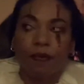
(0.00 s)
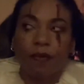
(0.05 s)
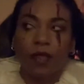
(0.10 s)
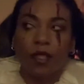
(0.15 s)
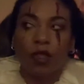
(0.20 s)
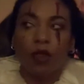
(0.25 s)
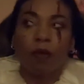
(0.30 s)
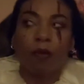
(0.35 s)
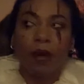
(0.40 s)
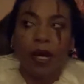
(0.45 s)

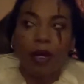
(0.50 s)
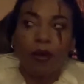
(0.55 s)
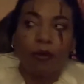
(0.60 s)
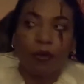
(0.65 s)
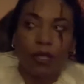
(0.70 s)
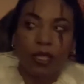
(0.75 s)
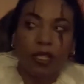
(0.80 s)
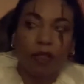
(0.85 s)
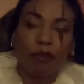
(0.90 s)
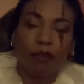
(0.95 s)
you might
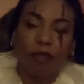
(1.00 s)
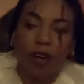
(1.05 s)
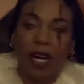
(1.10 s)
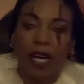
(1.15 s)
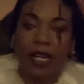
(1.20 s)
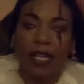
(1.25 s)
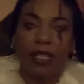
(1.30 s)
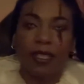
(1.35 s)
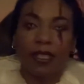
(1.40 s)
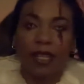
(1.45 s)
really
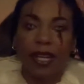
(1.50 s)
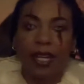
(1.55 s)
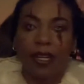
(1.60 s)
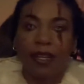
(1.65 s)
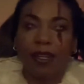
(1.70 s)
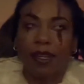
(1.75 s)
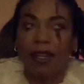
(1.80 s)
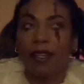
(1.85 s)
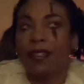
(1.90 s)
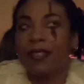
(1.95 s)
find like
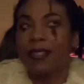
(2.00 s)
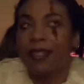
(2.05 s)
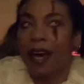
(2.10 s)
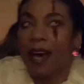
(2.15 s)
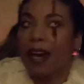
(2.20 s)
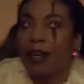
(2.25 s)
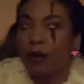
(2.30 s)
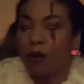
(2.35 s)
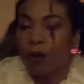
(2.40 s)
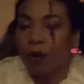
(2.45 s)
a
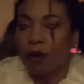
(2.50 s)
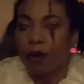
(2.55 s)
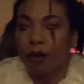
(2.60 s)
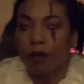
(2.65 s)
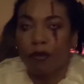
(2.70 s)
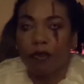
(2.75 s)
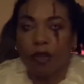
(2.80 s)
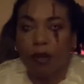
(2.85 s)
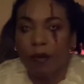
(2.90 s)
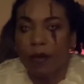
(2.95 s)
sad horror
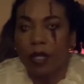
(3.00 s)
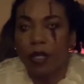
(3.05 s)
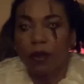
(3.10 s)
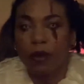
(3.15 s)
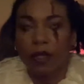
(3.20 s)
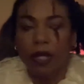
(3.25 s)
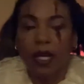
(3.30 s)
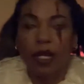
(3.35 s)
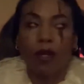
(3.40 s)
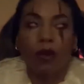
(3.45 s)
film that you
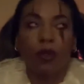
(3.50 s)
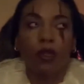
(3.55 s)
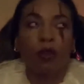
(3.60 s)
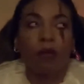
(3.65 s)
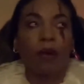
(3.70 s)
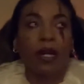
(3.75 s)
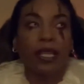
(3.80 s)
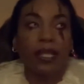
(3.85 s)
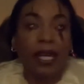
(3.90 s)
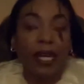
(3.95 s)
like, or you
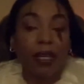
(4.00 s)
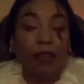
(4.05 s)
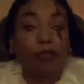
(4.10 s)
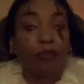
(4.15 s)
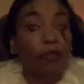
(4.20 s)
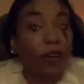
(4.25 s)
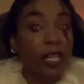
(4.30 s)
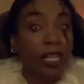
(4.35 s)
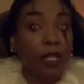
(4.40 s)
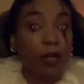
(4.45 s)
might like
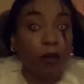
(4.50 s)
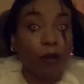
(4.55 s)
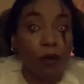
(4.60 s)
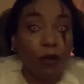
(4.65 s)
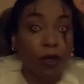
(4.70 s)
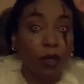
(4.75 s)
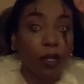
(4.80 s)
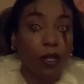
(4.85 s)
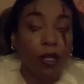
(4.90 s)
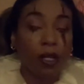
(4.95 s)
funny
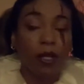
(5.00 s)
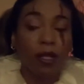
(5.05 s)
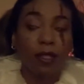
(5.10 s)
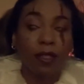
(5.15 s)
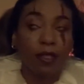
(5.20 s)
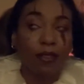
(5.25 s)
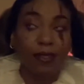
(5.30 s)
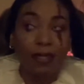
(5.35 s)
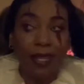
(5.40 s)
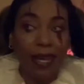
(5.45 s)
horror.
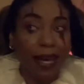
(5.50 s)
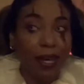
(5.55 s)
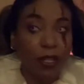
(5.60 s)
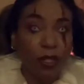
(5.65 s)
There's that